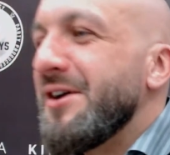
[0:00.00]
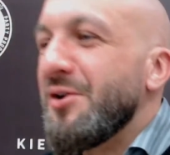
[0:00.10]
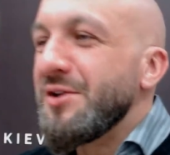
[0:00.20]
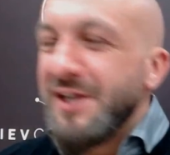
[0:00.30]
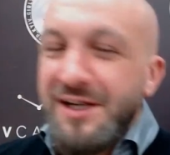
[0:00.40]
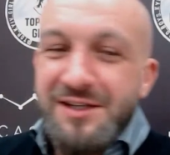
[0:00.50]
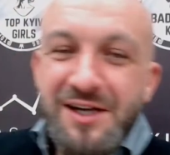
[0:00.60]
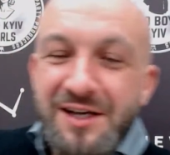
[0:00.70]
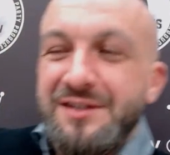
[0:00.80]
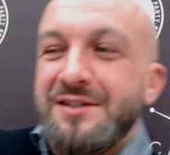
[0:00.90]
On the other
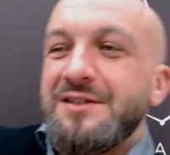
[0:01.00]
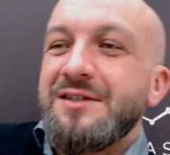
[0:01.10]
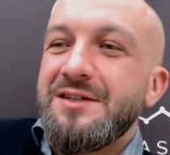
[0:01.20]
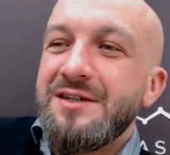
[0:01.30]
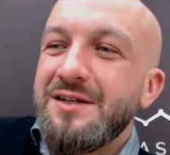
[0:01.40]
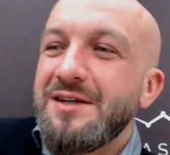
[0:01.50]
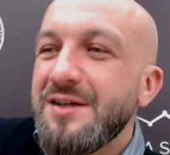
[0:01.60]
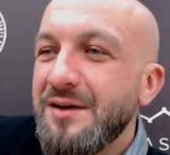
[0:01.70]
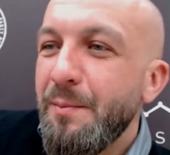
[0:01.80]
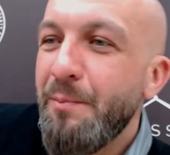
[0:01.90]
hand,
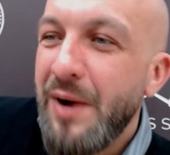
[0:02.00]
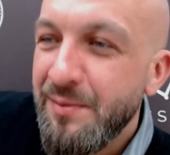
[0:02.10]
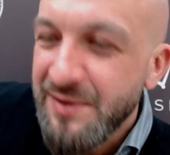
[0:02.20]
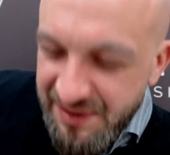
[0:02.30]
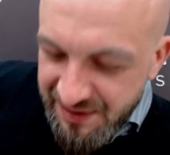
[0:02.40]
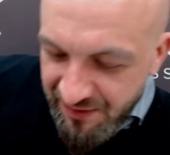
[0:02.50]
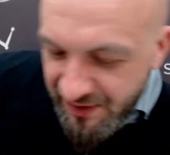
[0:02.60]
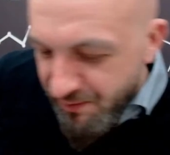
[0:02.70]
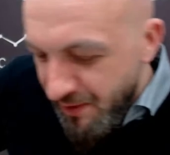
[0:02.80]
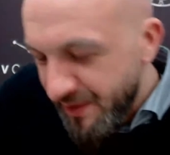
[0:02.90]
by mistake,
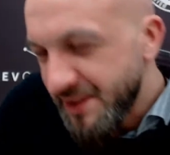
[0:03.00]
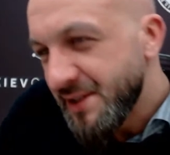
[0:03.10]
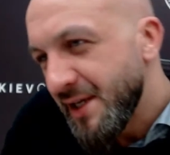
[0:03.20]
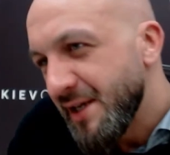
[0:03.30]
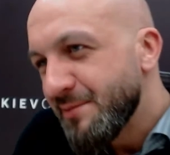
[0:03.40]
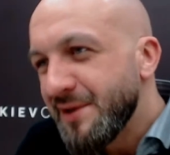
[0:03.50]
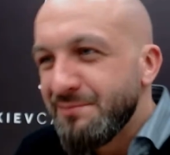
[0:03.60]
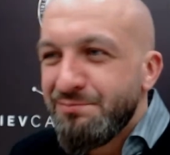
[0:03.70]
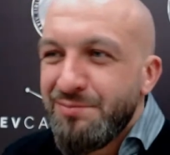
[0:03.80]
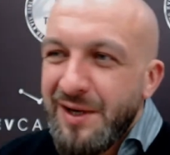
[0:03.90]
not by mistake,
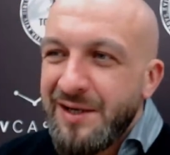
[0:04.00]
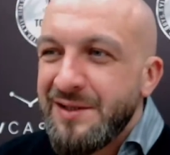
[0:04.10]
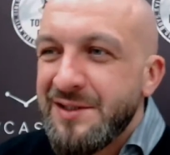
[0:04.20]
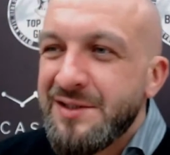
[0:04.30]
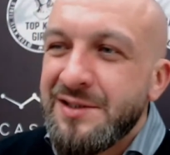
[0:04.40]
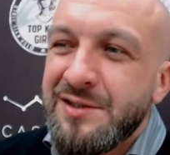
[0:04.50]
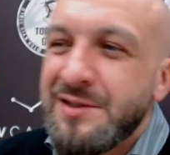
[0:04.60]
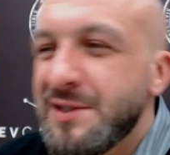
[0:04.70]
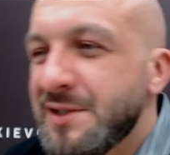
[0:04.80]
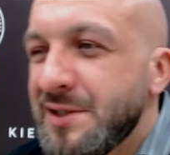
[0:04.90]
but by this
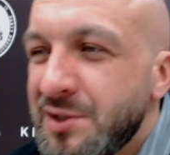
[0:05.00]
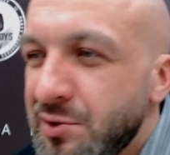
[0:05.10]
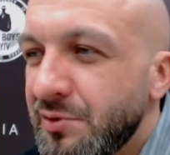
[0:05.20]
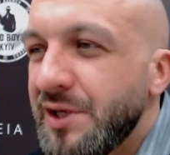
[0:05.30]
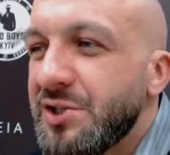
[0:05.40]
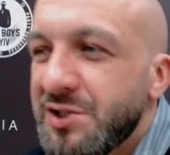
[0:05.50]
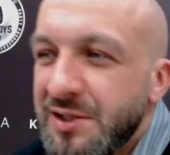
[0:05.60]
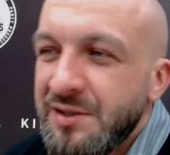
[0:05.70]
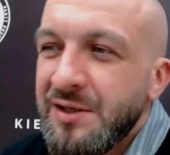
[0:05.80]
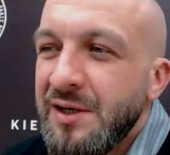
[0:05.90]

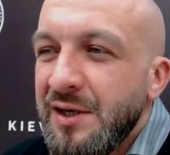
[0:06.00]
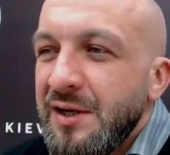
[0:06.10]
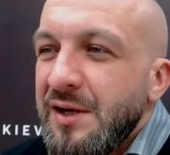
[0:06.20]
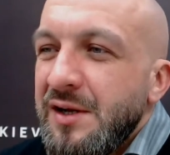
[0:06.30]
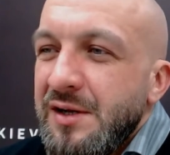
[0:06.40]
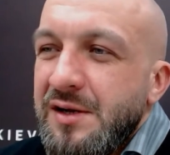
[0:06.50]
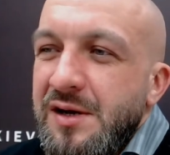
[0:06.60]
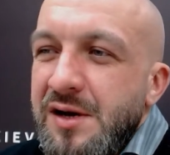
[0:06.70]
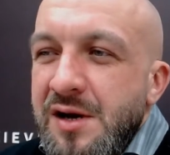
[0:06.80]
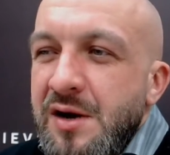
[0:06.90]
situation,
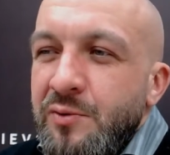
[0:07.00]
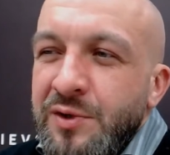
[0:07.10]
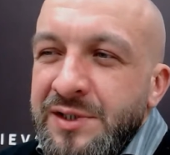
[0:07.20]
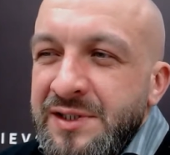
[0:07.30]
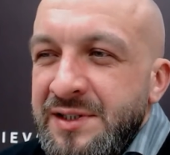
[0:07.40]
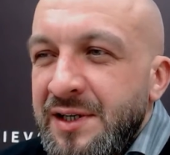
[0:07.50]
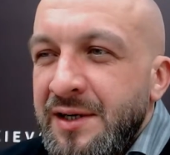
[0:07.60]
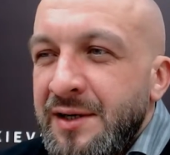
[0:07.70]
I was